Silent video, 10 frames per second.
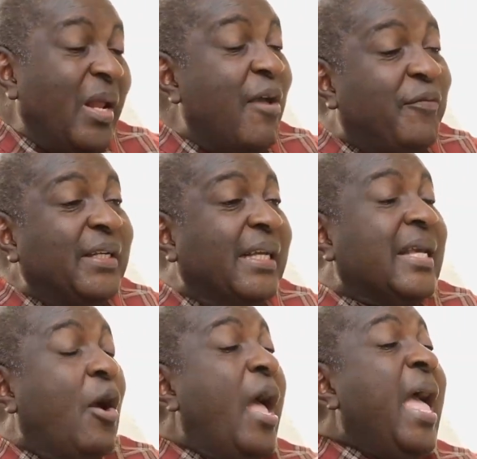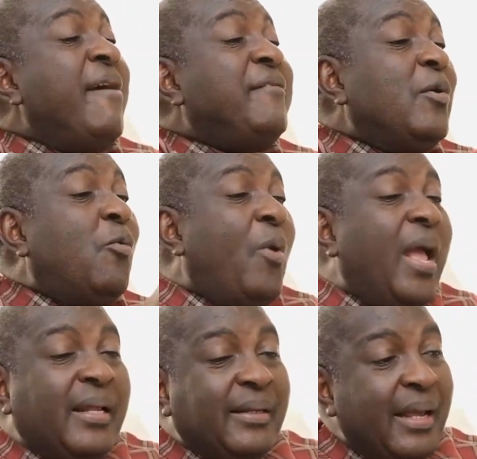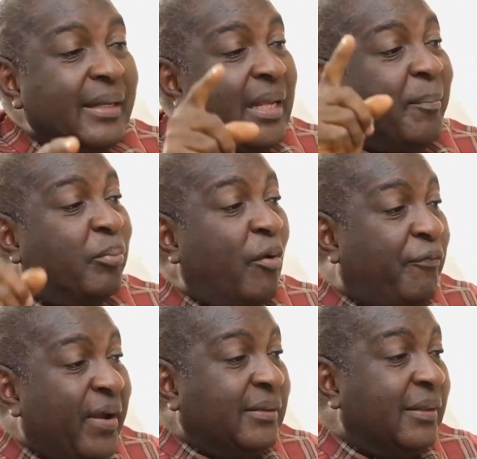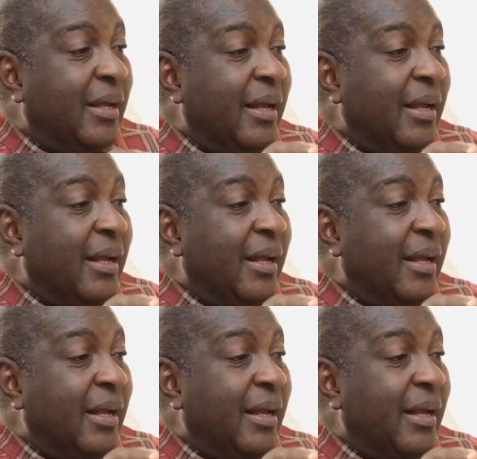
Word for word: when I finished, I said, everywhere the prophet,